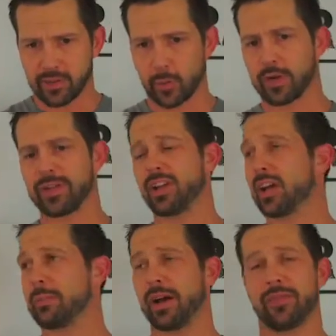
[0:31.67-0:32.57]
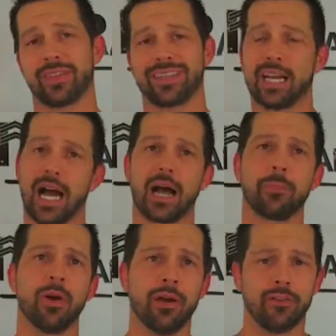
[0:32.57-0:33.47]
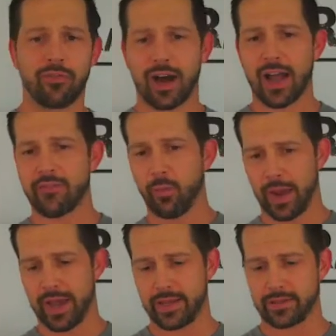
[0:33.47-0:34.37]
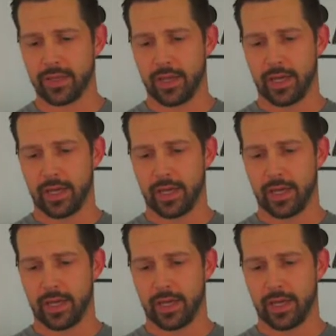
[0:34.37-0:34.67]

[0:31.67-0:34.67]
So we're going to be talking about the top 5 ways